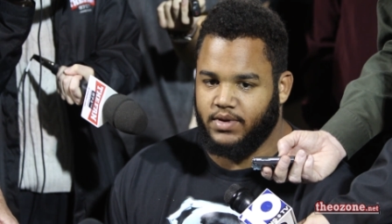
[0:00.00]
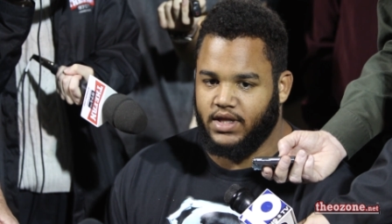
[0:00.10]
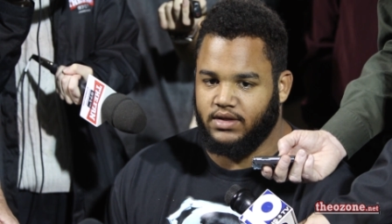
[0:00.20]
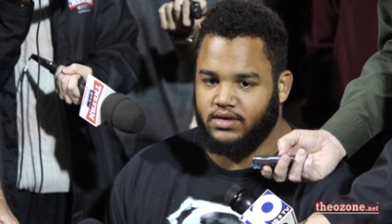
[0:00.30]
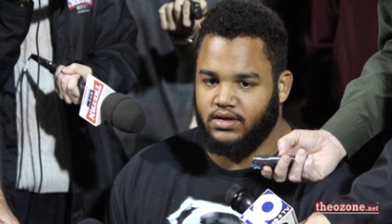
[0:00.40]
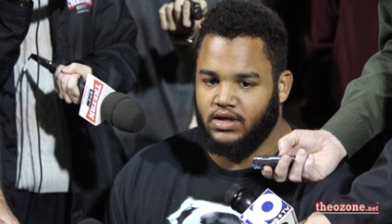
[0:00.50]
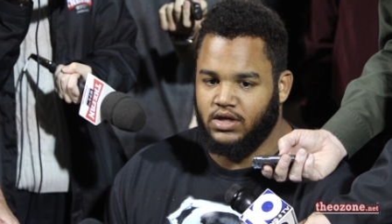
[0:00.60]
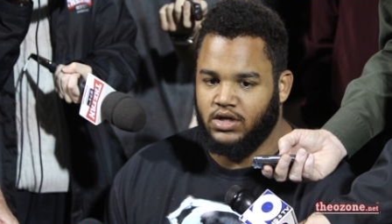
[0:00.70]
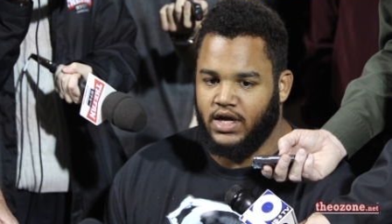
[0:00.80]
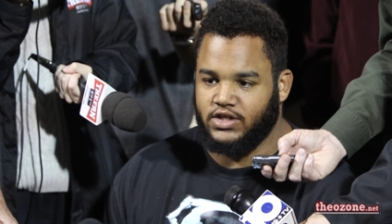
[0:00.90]
And
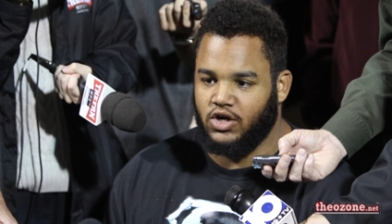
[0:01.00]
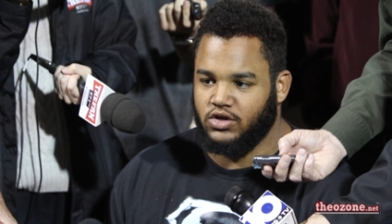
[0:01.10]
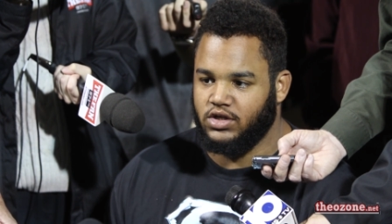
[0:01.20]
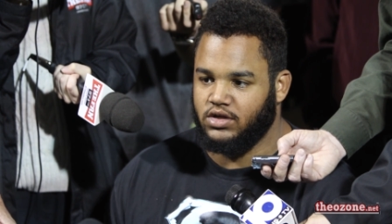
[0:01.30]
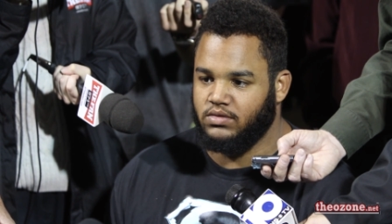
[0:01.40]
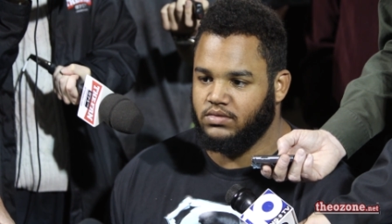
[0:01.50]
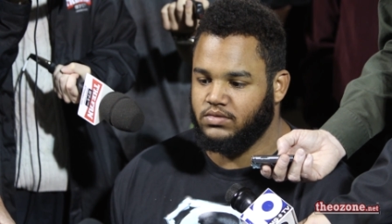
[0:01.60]
it's hard to